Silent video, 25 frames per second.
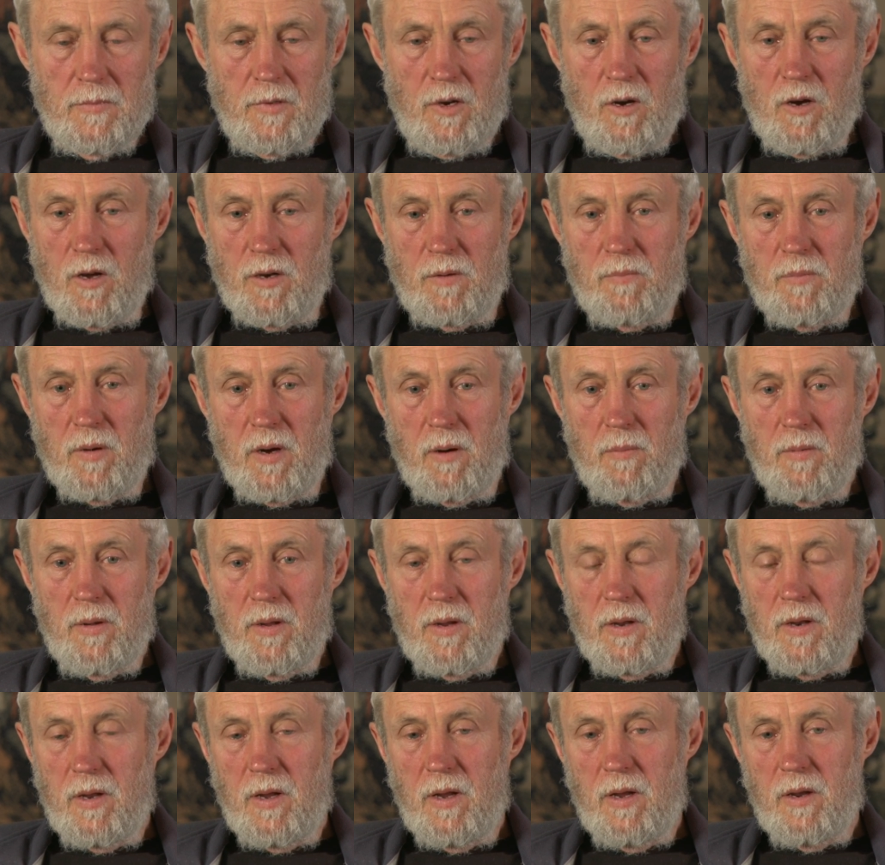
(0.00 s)
No, it's
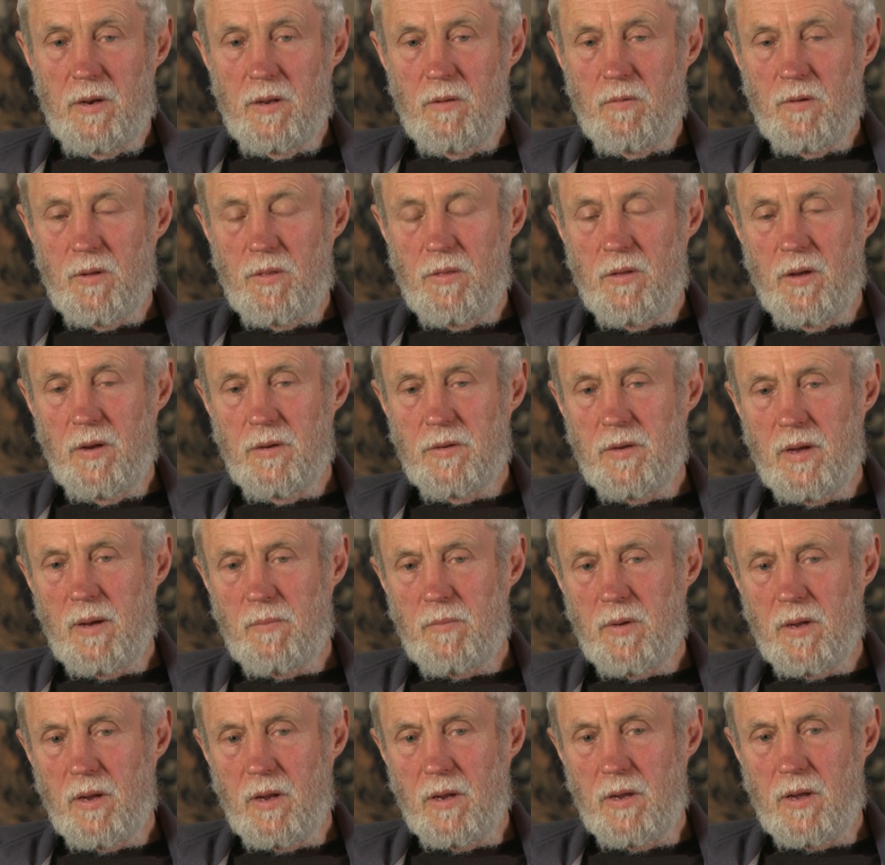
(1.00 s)
probably, and there were things
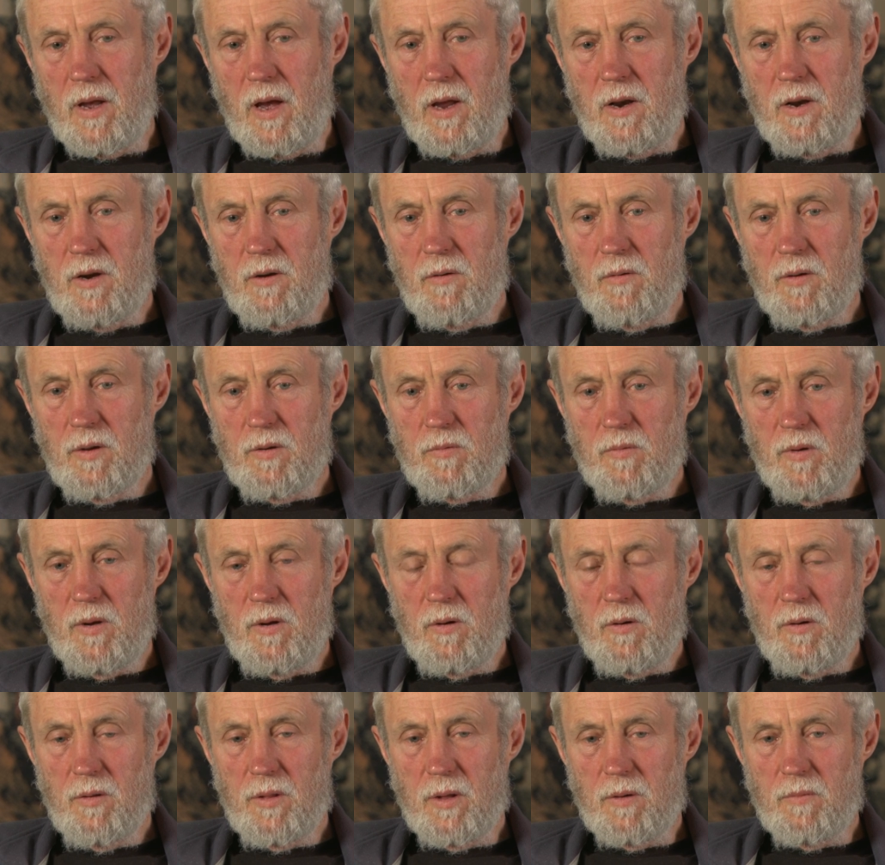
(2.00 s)
happening in Canada as
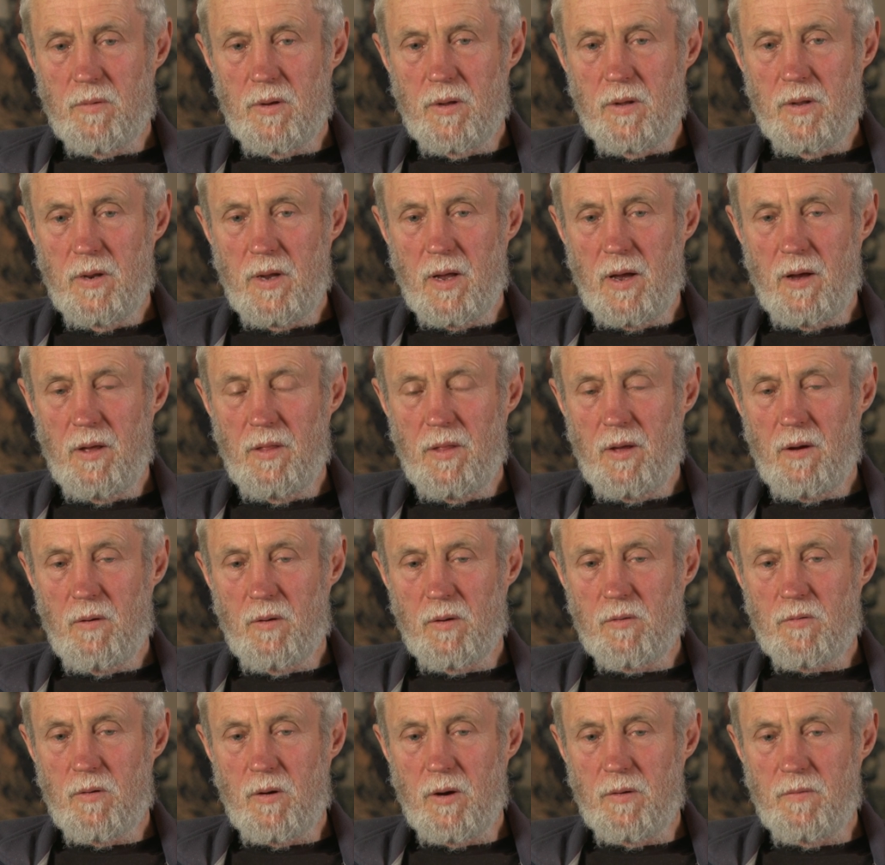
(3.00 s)
well that were, and they
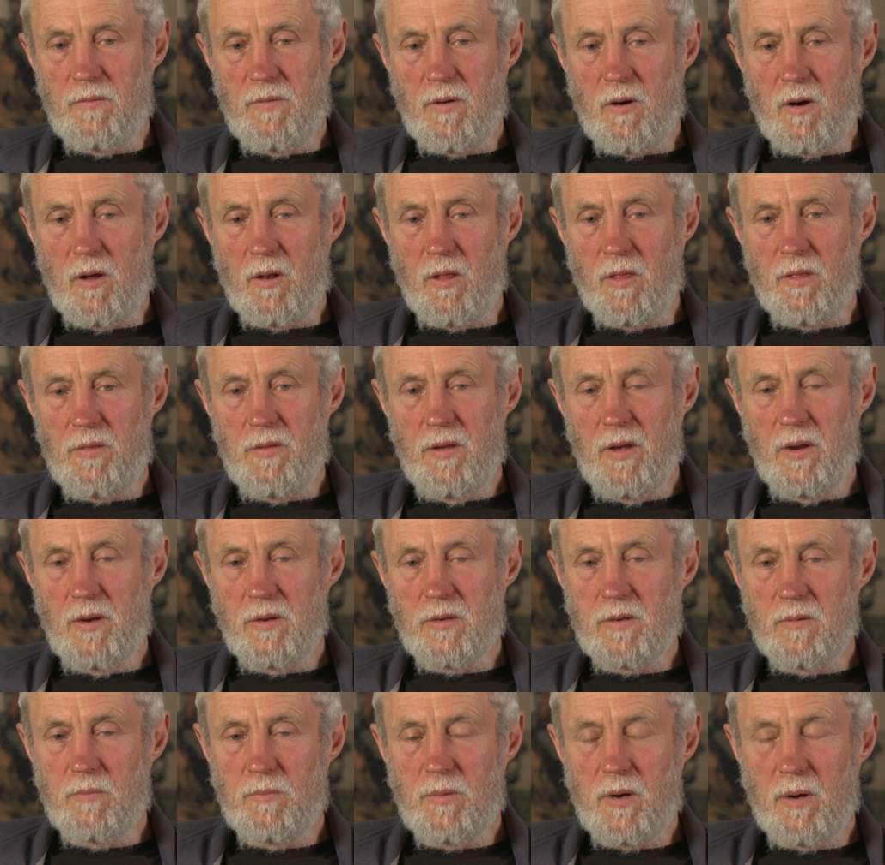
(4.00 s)
were quite violent
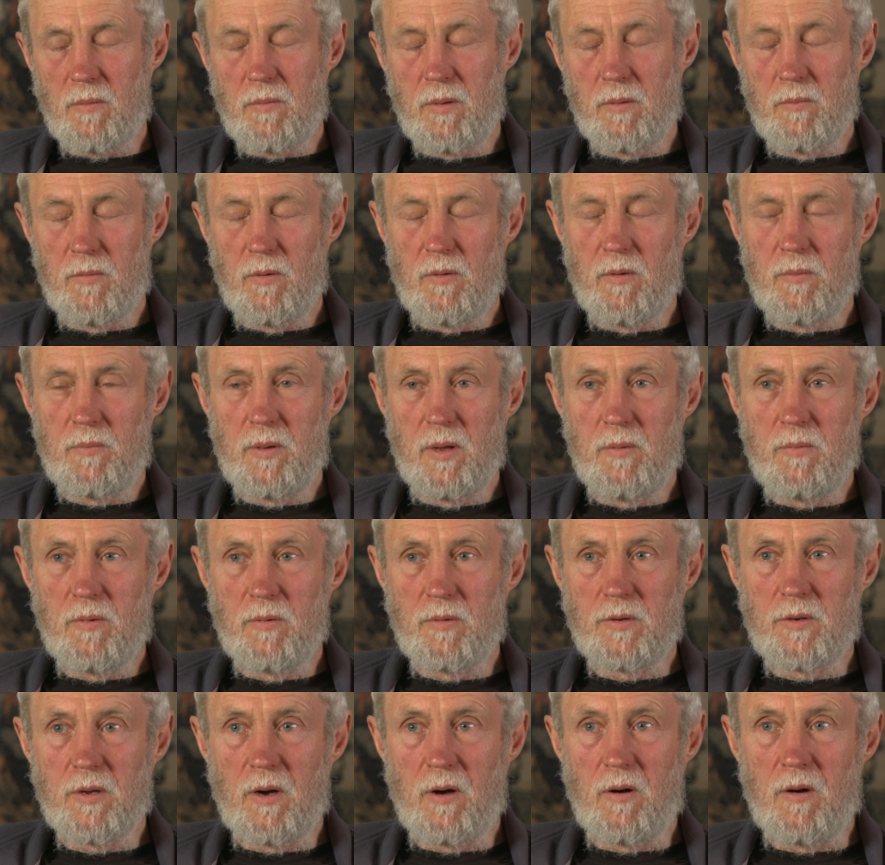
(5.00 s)
things, and probably more
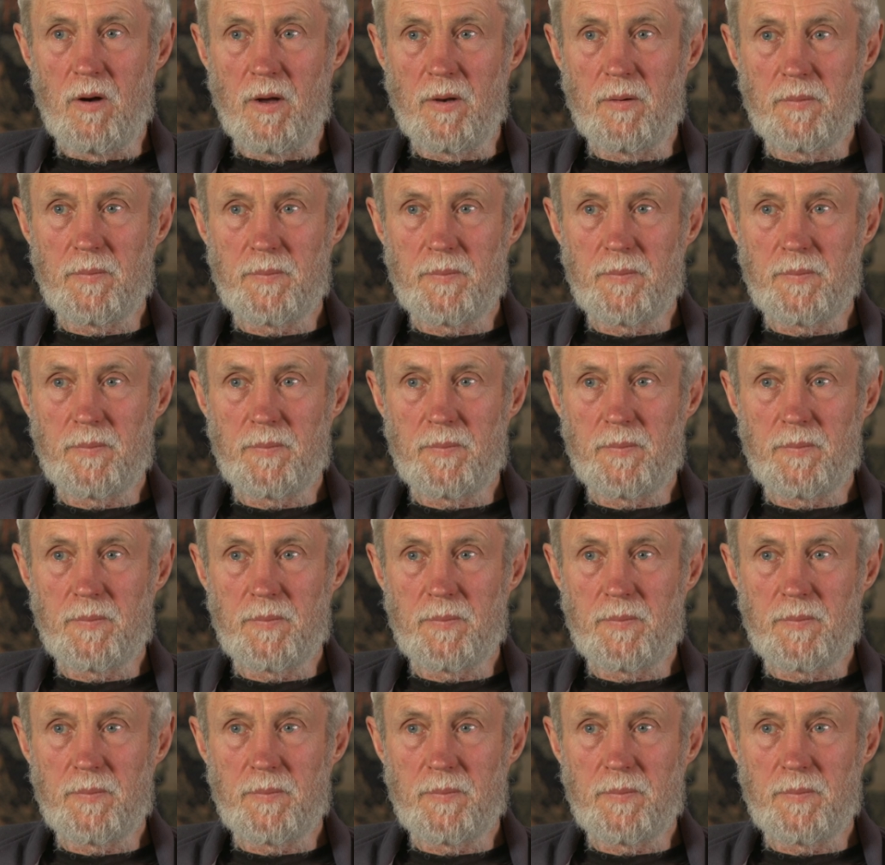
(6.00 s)
people died.